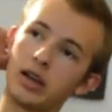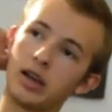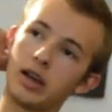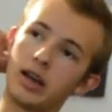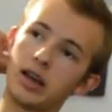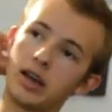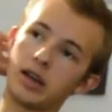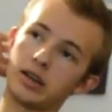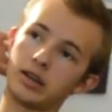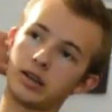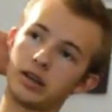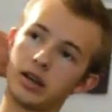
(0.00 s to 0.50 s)

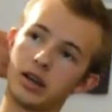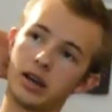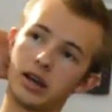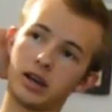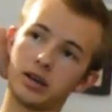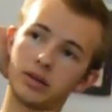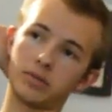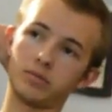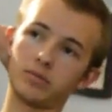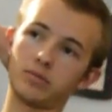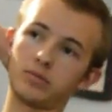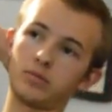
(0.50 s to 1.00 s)
and
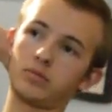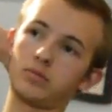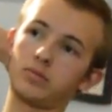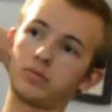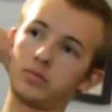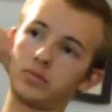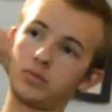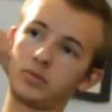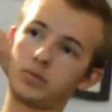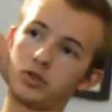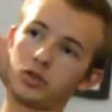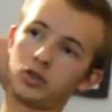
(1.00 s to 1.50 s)
uh,
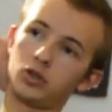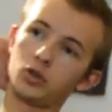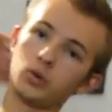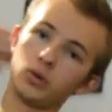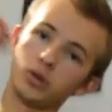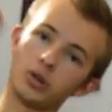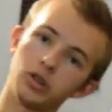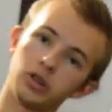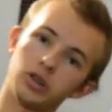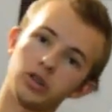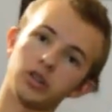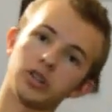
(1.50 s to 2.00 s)
do
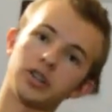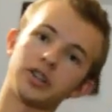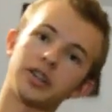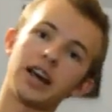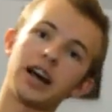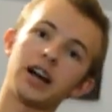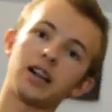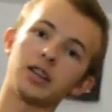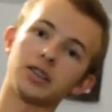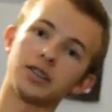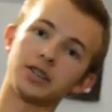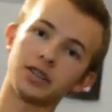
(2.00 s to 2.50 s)
a little
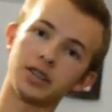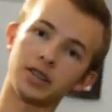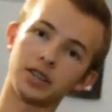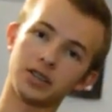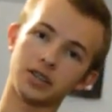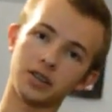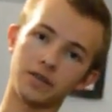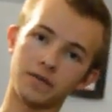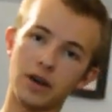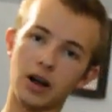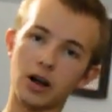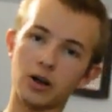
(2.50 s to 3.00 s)

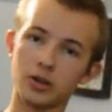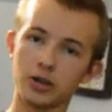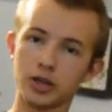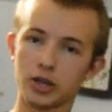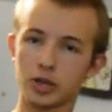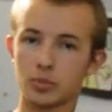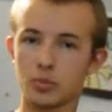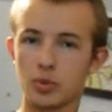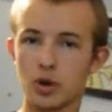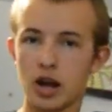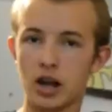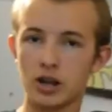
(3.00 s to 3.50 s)
analysis of how
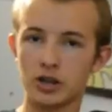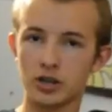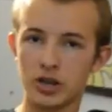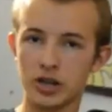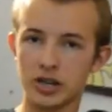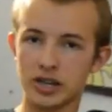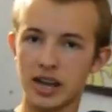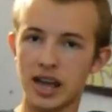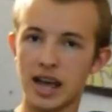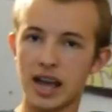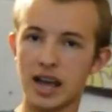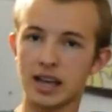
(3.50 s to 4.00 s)
this
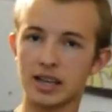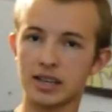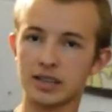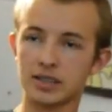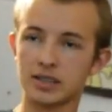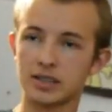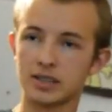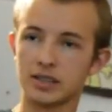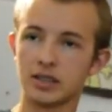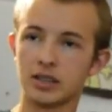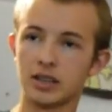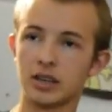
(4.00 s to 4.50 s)
project
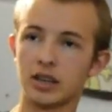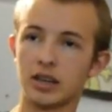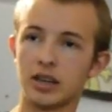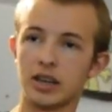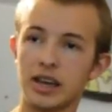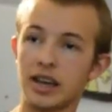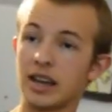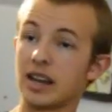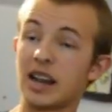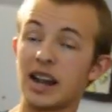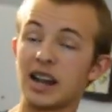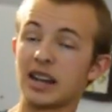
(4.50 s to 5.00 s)
has
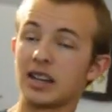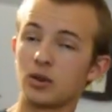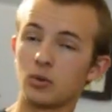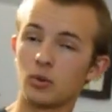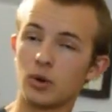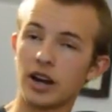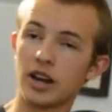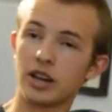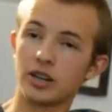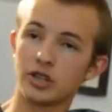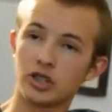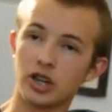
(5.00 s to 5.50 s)
in any
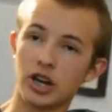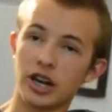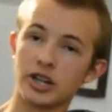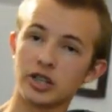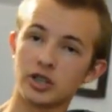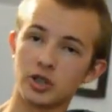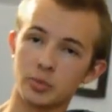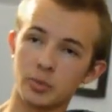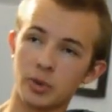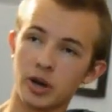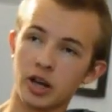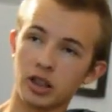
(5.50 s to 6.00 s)
way
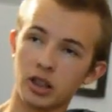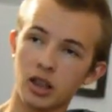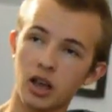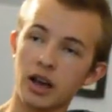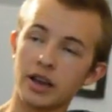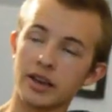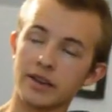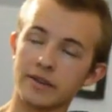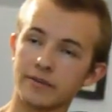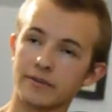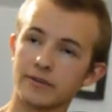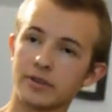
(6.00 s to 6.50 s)
changed my
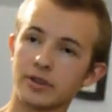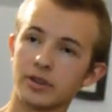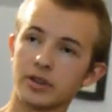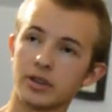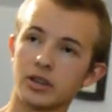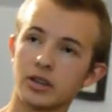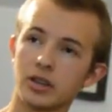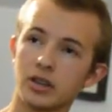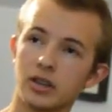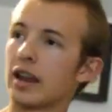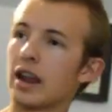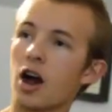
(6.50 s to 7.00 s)
life
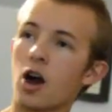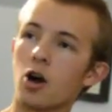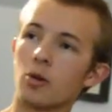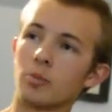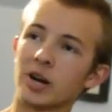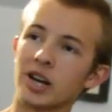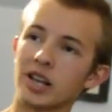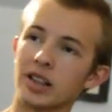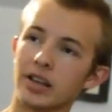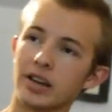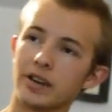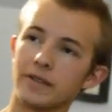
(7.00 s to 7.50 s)
and how
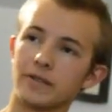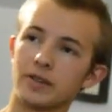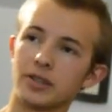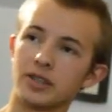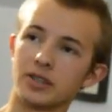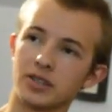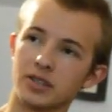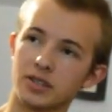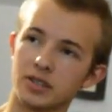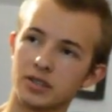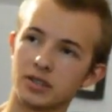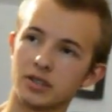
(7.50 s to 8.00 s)
my life
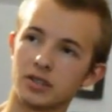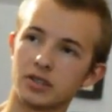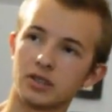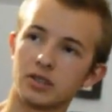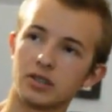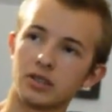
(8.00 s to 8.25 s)
is